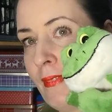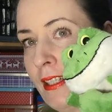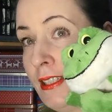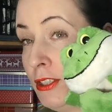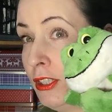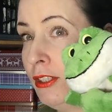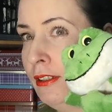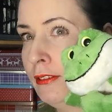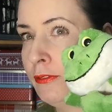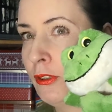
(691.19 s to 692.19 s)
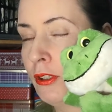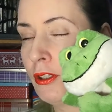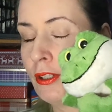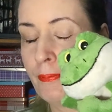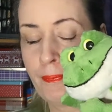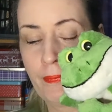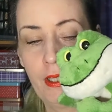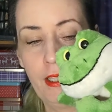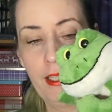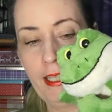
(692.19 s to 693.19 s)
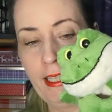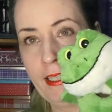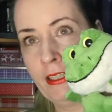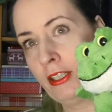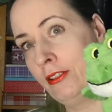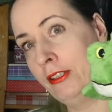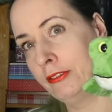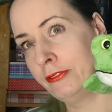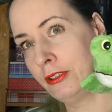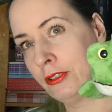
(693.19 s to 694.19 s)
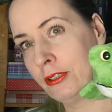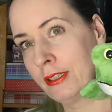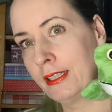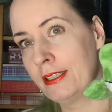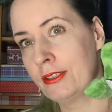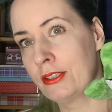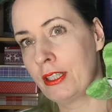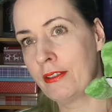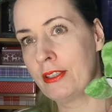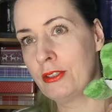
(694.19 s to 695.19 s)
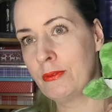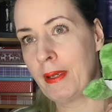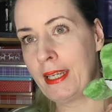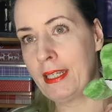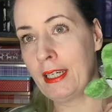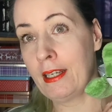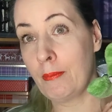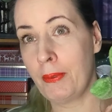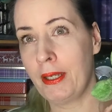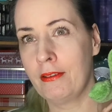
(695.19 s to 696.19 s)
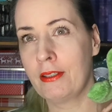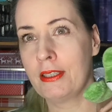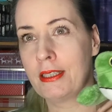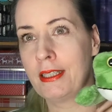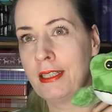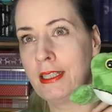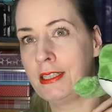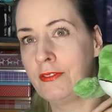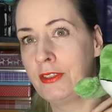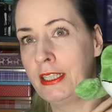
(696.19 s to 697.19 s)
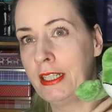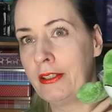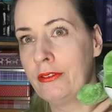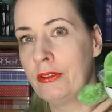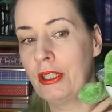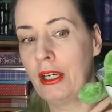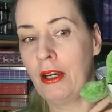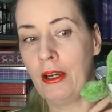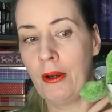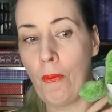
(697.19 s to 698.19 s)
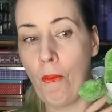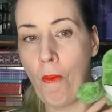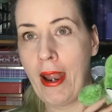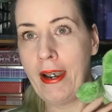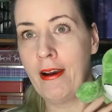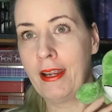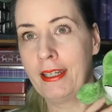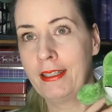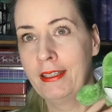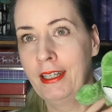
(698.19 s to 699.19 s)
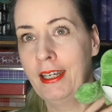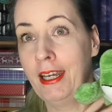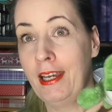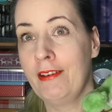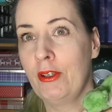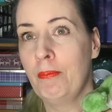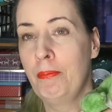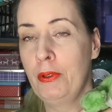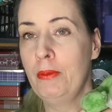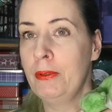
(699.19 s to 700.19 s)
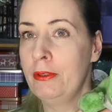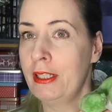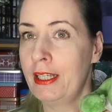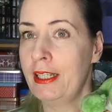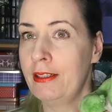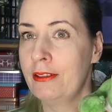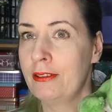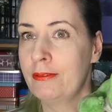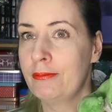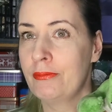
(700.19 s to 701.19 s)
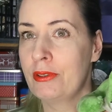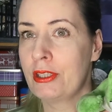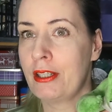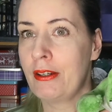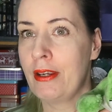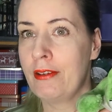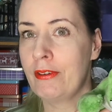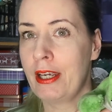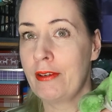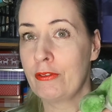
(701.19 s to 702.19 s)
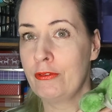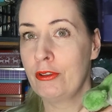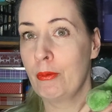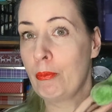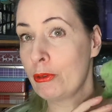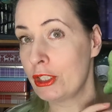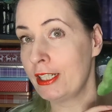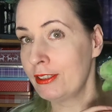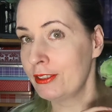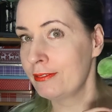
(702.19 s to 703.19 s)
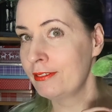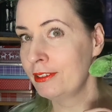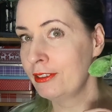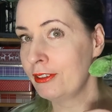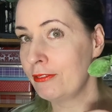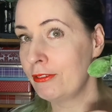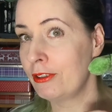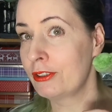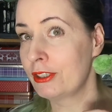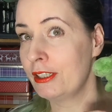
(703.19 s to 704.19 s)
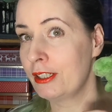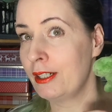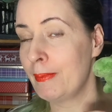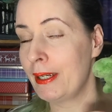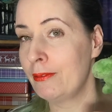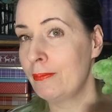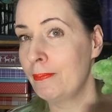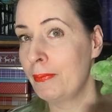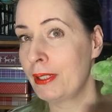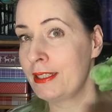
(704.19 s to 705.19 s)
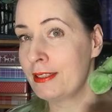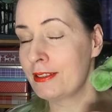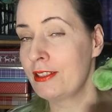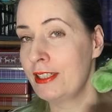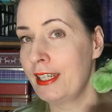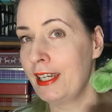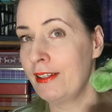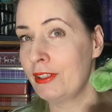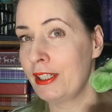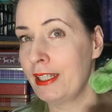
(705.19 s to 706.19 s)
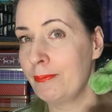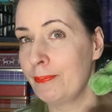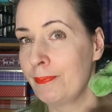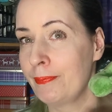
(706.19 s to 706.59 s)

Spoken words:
and he's a cute little frog, and the cute little frog is going to make an appearance in these videos when I have a boo-boo day. So if I have a Frogger project, the frog's going to come out, but he doesn't yet have a name.